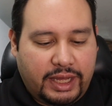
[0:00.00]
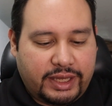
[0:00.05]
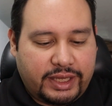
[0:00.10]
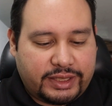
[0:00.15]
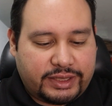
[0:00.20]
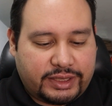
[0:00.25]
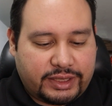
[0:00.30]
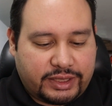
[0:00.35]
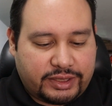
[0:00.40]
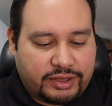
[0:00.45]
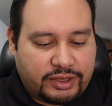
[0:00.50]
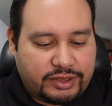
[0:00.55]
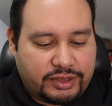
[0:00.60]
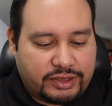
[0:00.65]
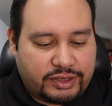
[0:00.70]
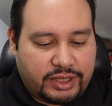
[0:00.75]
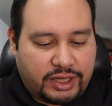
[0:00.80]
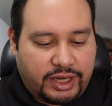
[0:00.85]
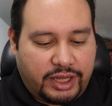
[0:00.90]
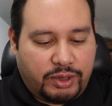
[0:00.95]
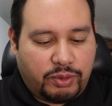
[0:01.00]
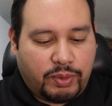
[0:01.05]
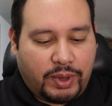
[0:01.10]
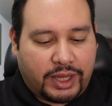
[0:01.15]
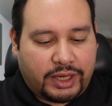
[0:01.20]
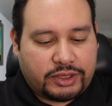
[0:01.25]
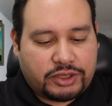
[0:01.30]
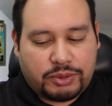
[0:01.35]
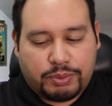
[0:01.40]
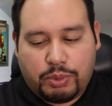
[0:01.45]
is because this is a neat
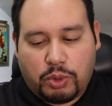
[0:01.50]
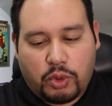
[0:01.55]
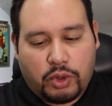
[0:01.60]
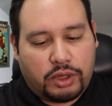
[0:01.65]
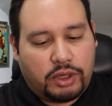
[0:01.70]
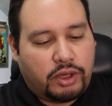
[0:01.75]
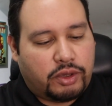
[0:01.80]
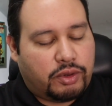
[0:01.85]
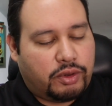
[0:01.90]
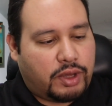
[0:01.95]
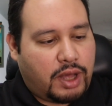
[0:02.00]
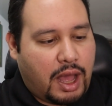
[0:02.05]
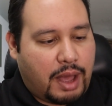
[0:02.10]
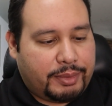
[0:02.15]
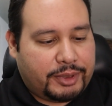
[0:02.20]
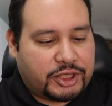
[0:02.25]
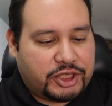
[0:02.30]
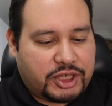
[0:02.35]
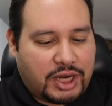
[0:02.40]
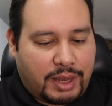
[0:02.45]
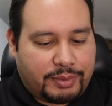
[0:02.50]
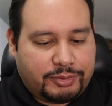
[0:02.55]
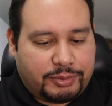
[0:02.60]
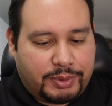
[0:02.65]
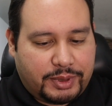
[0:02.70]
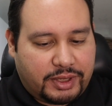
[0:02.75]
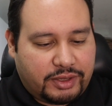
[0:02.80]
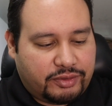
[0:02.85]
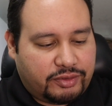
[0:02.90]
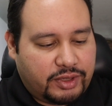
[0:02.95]
way to support local comic shops,
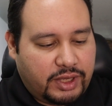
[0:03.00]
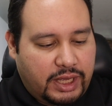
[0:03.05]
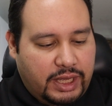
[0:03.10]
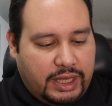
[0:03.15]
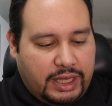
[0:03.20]
because